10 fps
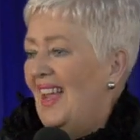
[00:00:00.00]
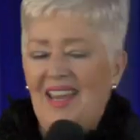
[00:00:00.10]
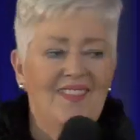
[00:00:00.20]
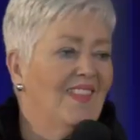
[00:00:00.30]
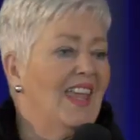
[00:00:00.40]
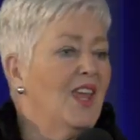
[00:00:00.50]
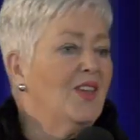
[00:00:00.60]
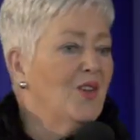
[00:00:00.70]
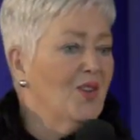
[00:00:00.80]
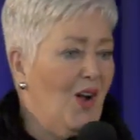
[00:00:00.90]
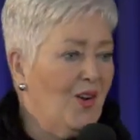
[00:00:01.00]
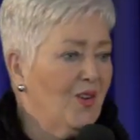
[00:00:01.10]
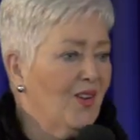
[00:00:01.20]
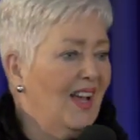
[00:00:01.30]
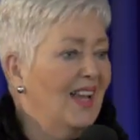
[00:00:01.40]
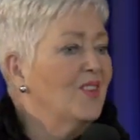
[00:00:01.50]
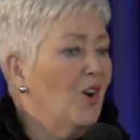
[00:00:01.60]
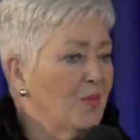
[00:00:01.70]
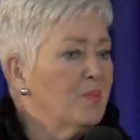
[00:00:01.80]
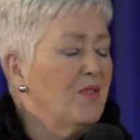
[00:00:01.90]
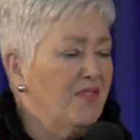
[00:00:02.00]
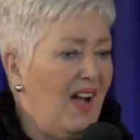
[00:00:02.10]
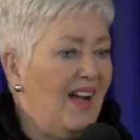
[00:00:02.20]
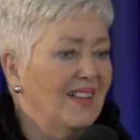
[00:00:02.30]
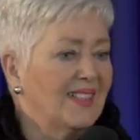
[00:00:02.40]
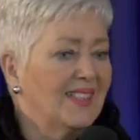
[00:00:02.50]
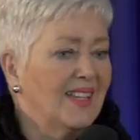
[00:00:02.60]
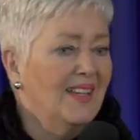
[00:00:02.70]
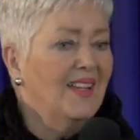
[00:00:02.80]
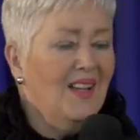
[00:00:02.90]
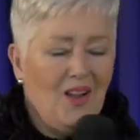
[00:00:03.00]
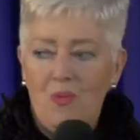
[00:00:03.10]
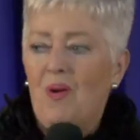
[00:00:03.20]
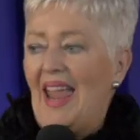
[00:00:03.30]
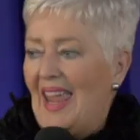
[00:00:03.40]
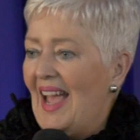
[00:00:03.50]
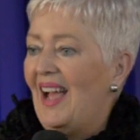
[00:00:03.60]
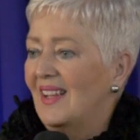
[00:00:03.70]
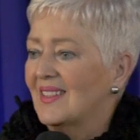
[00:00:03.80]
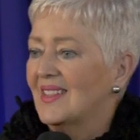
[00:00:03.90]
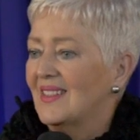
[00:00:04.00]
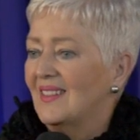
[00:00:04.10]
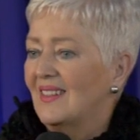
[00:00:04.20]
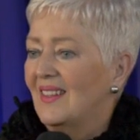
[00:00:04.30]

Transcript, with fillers: And there you go, and God provides a way out.